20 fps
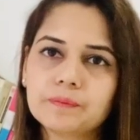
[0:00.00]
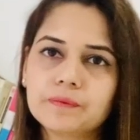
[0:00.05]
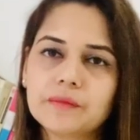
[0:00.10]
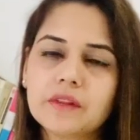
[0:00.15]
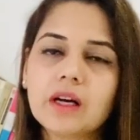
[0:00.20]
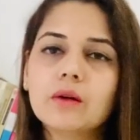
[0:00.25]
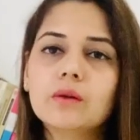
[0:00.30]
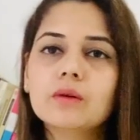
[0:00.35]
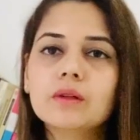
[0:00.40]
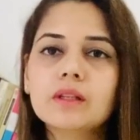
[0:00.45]

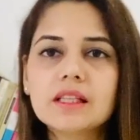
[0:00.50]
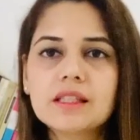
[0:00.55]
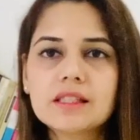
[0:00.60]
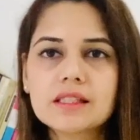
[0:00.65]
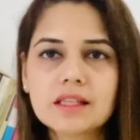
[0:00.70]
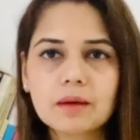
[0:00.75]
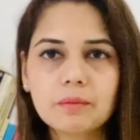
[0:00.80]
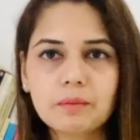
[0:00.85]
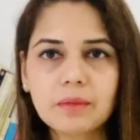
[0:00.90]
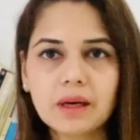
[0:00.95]
Now let's
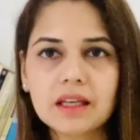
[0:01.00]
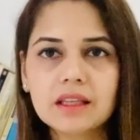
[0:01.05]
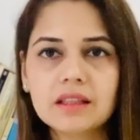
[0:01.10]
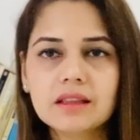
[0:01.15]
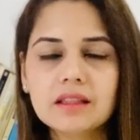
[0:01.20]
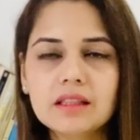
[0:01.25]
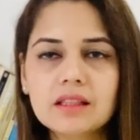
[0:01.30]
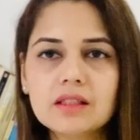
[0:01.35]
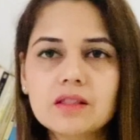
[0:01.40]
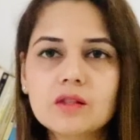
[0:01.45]
combine
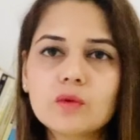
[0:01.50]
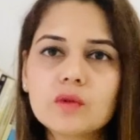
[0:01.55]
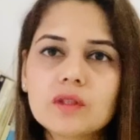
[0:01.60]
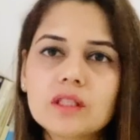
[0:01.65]
these two